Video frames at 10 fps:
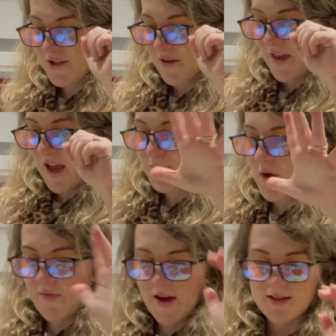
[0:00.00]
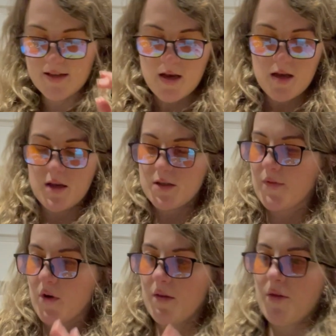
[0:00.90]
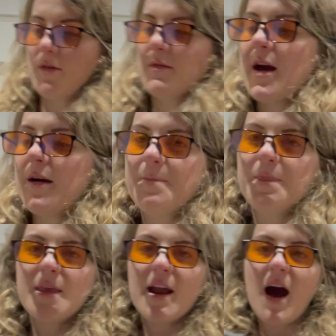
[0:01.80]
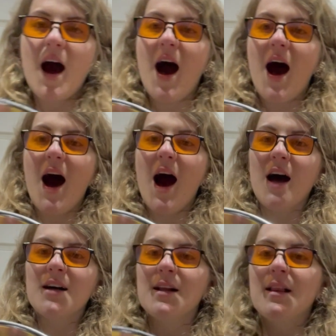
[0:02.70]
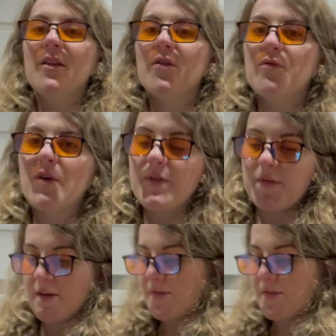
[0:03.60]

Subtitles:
off the edge. Perfect. So I've got, yeah, ta-da! 350 for